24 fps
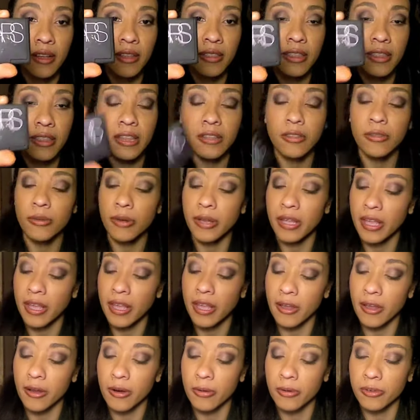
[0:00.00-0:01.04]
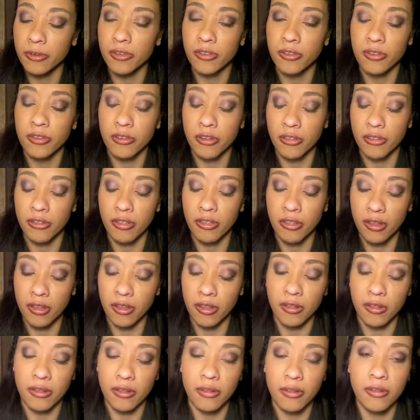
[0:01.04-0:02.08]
these right here, which is just the